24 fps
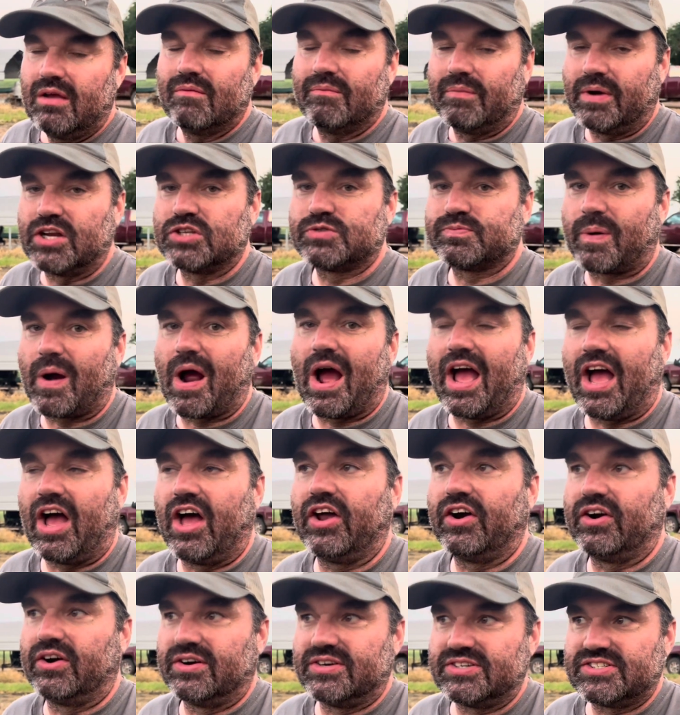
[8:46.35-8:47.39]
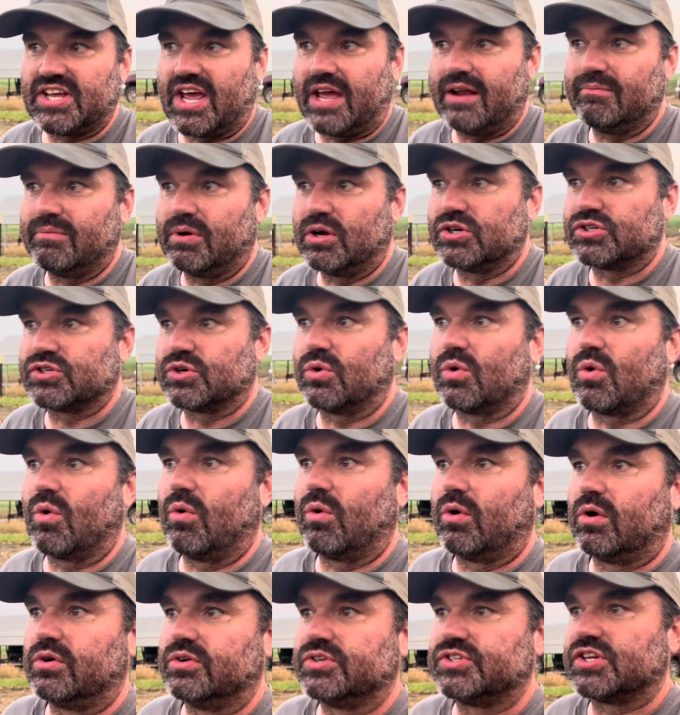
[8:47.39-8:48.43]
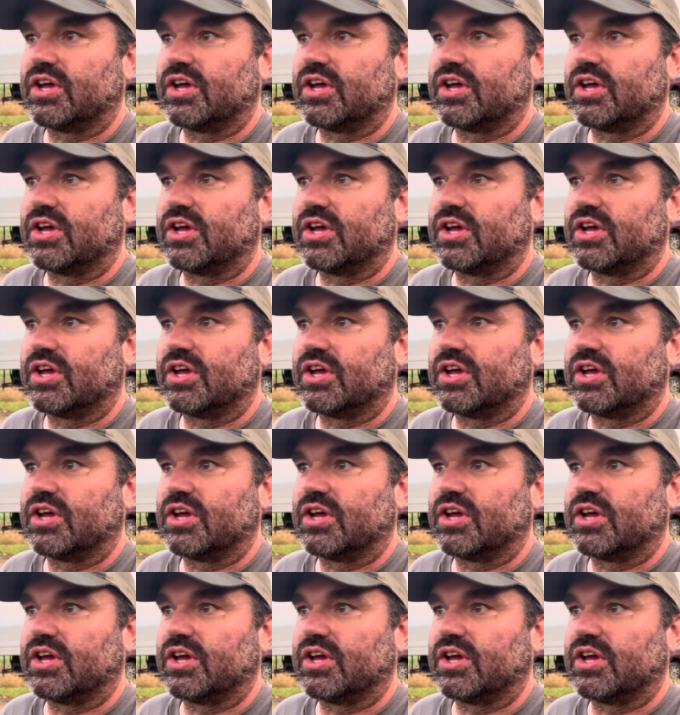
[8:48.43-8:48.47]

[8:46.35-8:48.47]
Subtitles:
but it's probably 110 bushel corn.